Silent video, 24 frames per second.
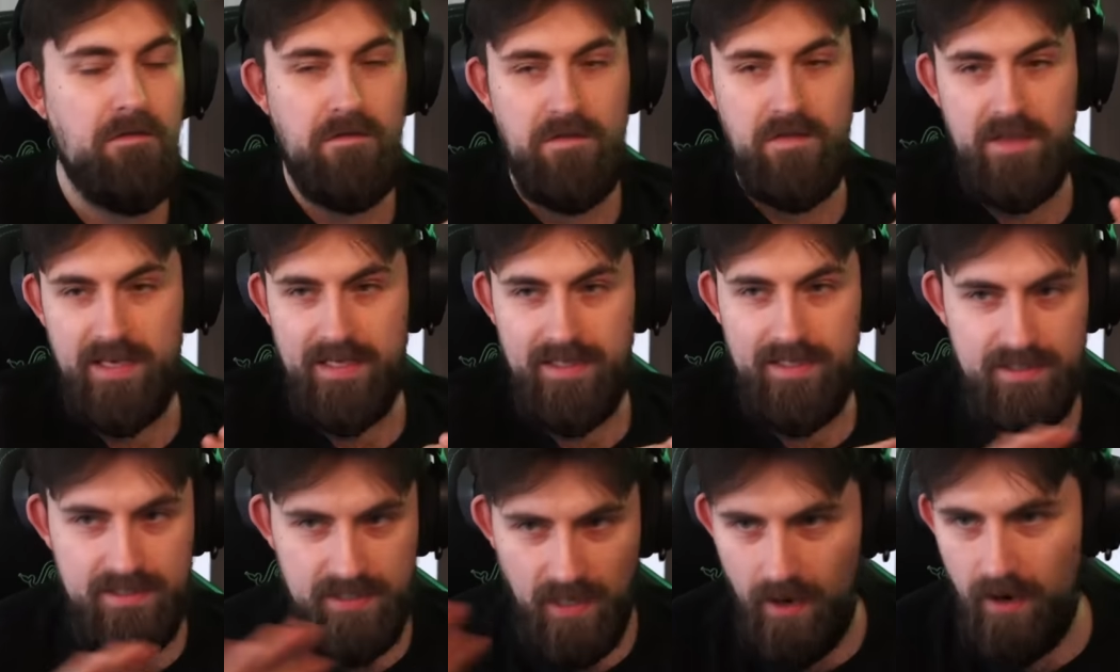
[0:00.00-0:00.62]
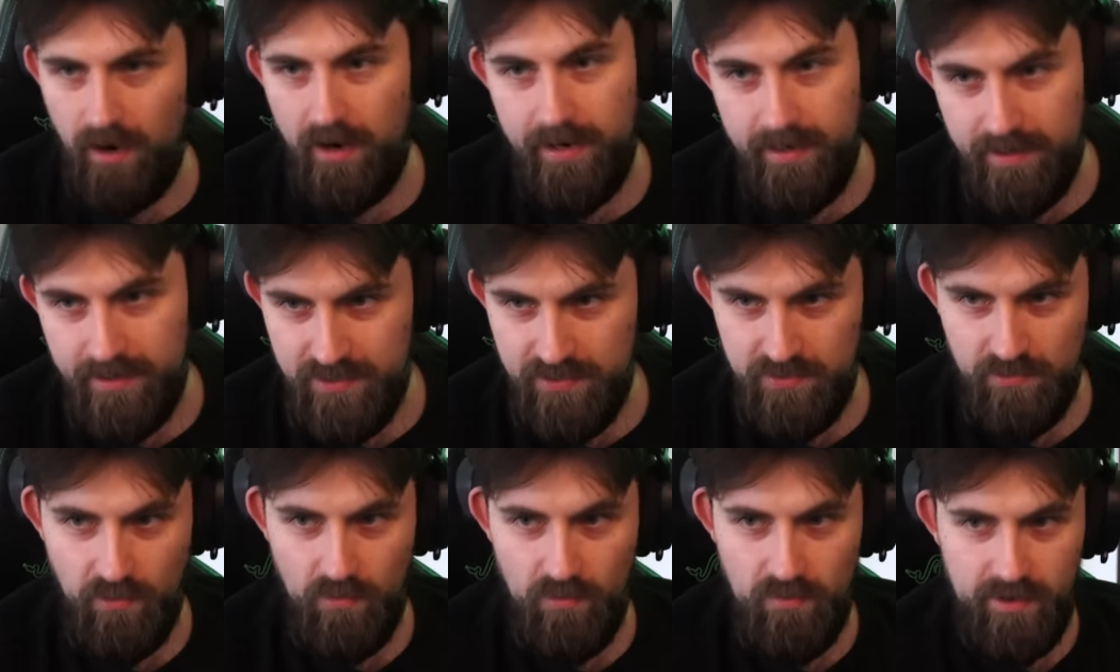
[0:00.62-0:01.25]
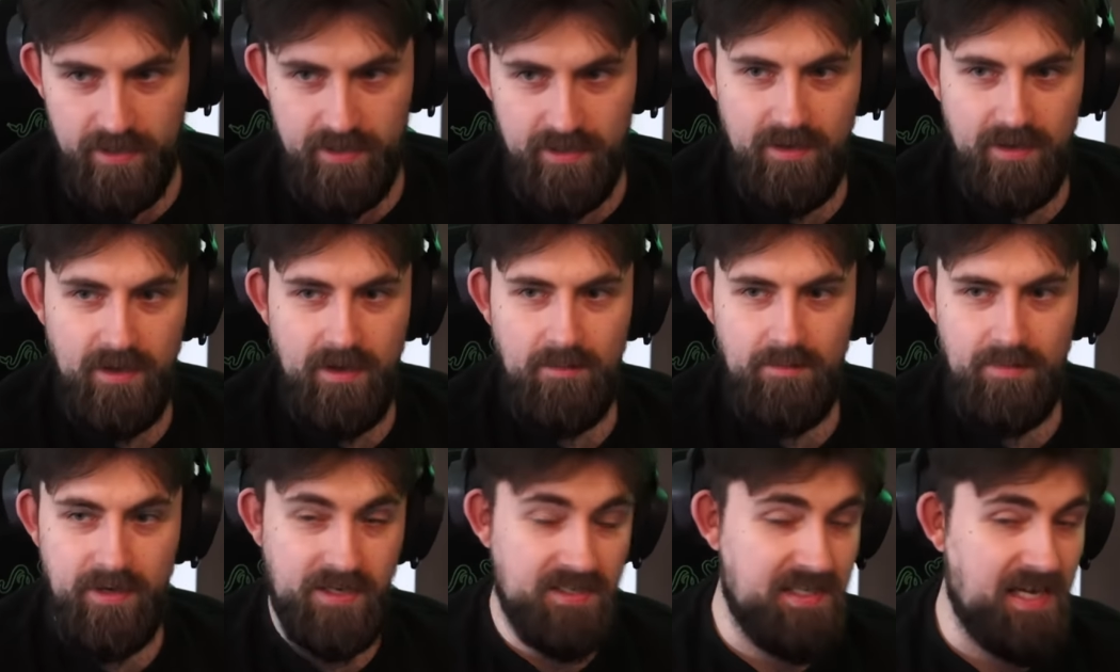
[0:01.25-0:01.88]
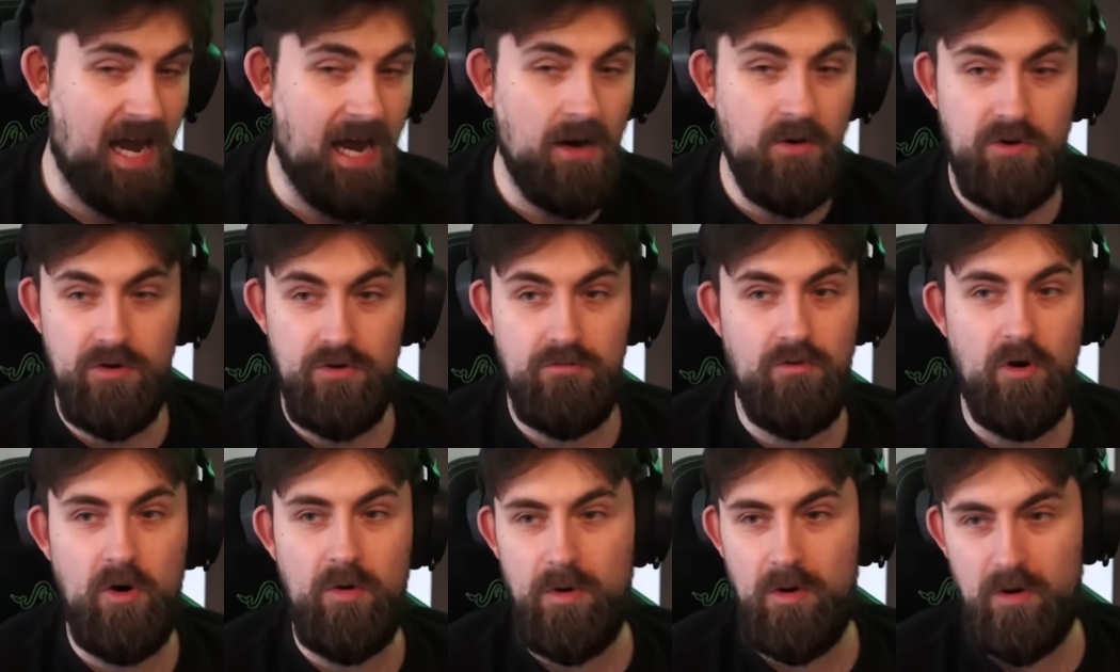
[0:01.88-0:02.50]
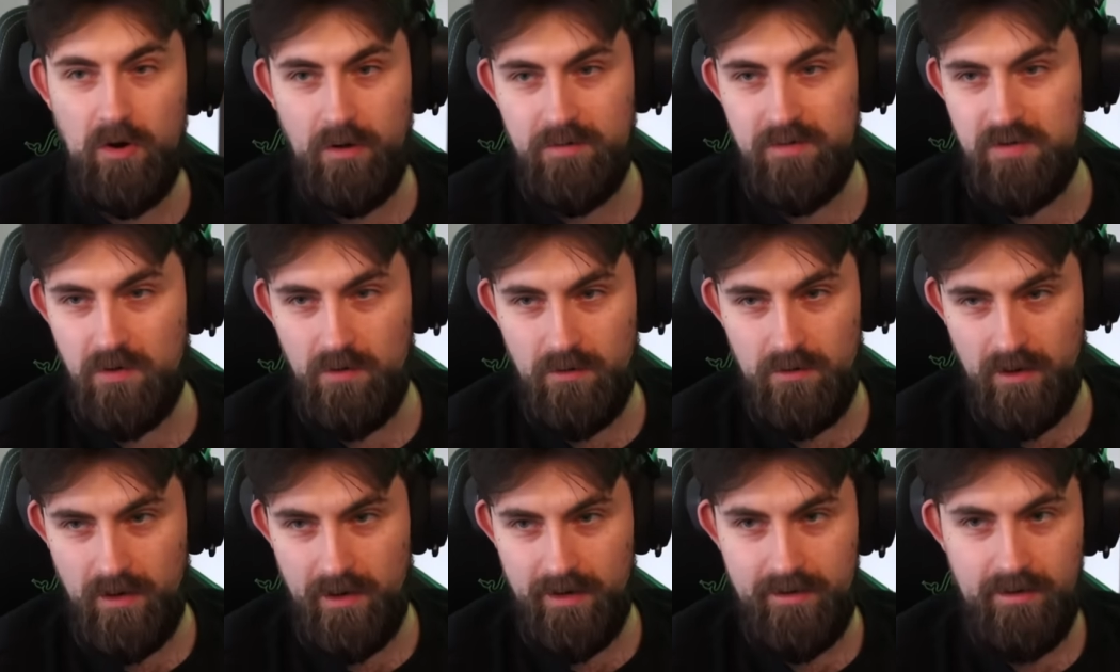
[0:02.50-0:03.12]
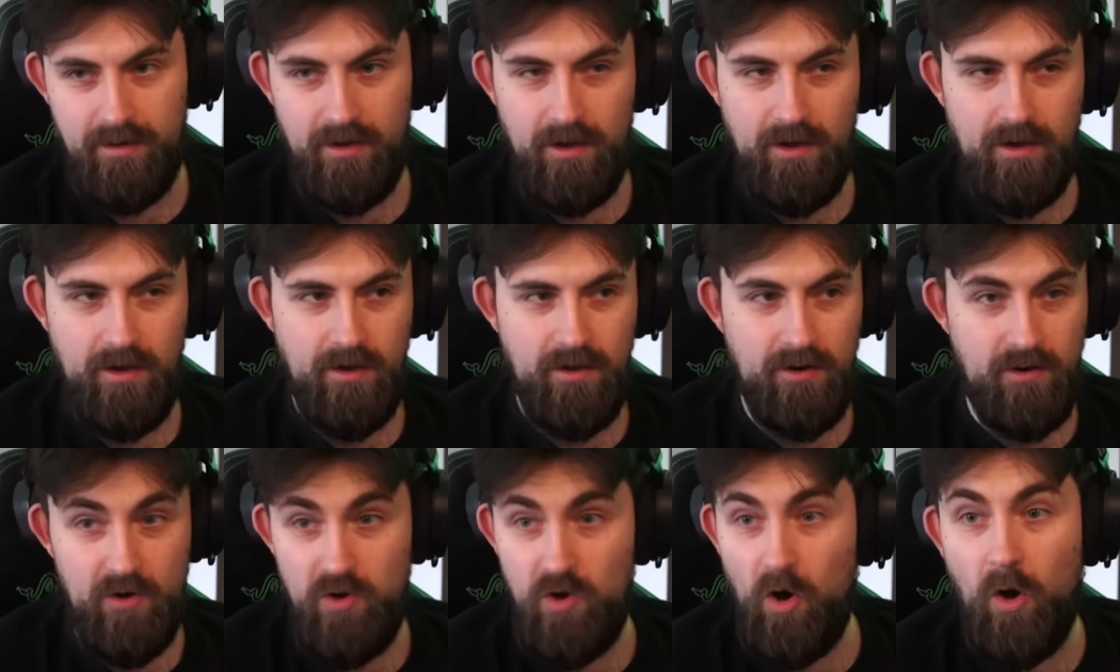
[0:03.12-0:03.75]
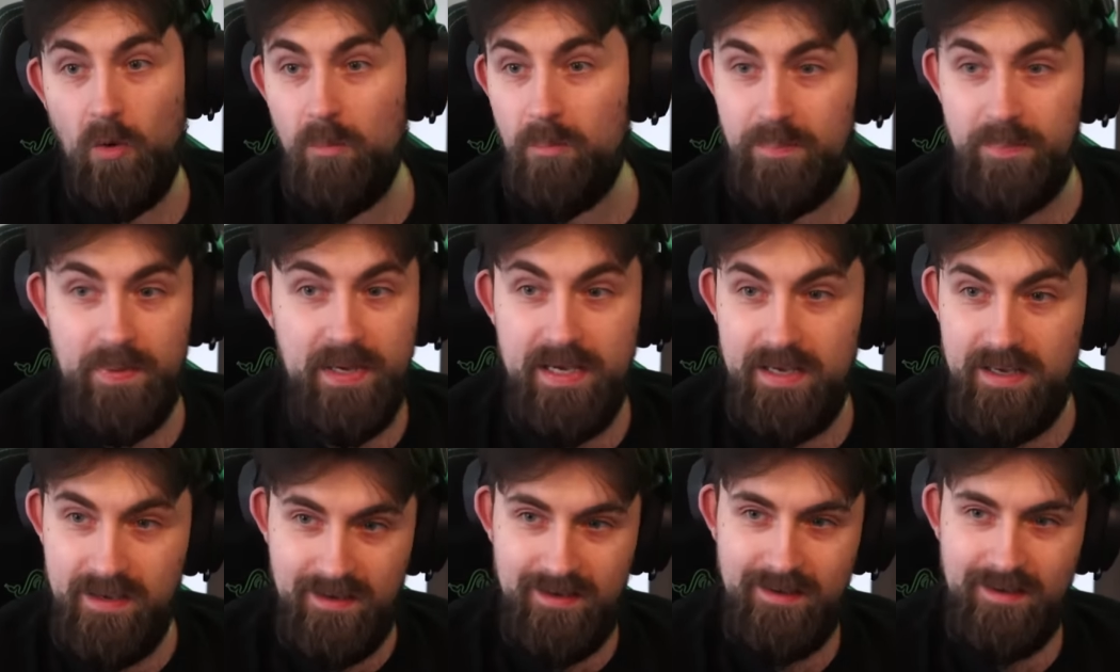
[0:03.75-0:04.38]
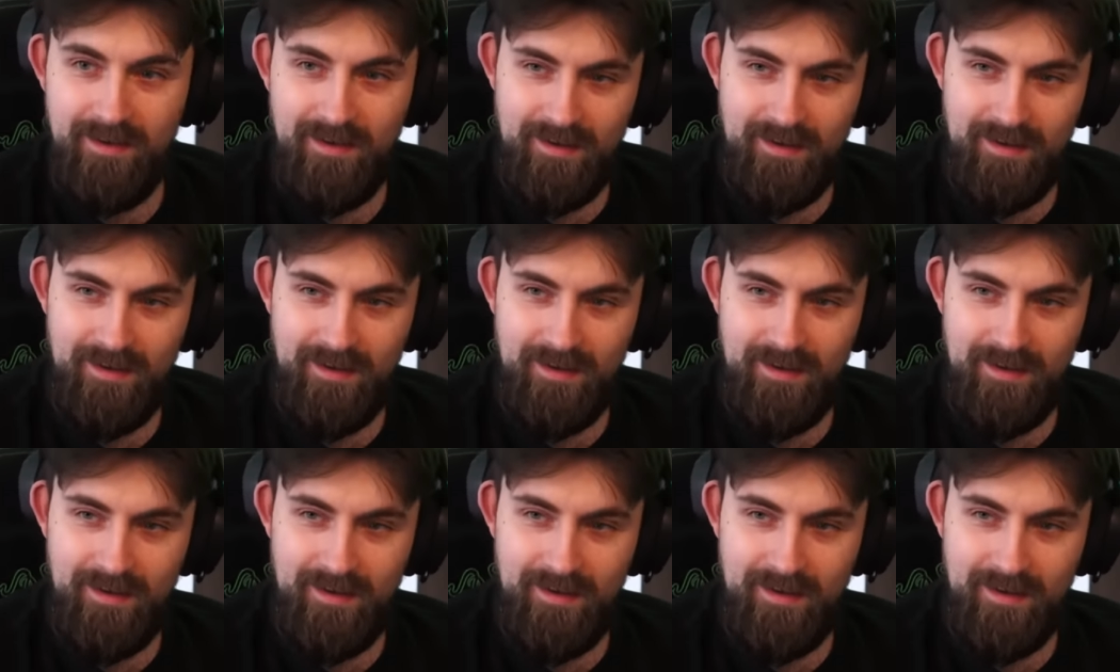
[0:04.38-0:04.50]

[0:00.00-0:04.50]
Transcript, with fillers: for the entire story, because how could Robocop's Auto nine not be?